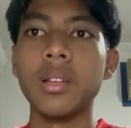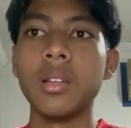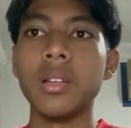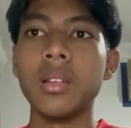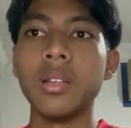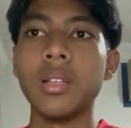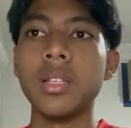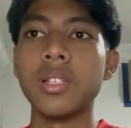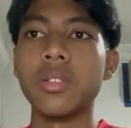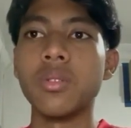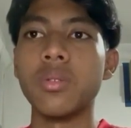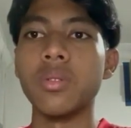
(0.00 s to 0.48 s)

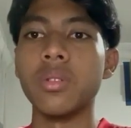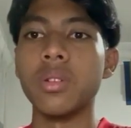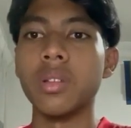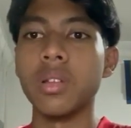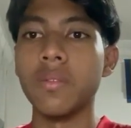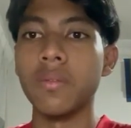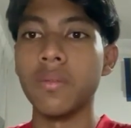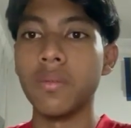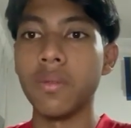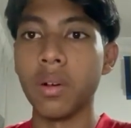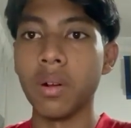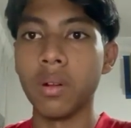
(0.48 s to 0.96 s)
this could
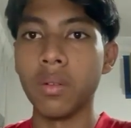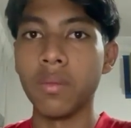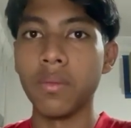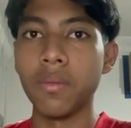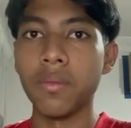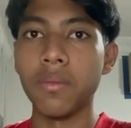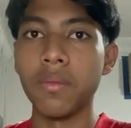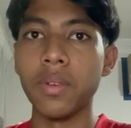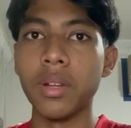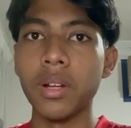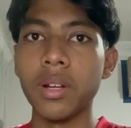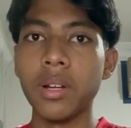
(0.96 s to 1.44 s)
involve
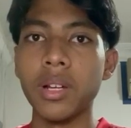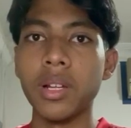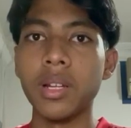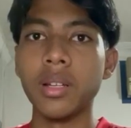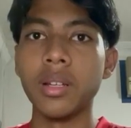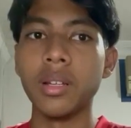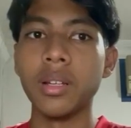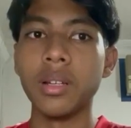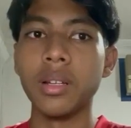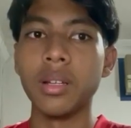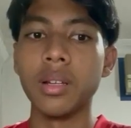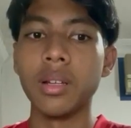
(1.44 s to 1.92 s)

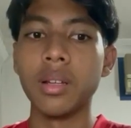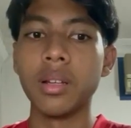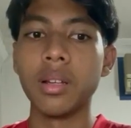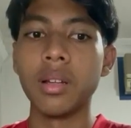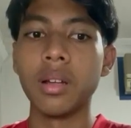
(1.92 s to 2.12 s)
varying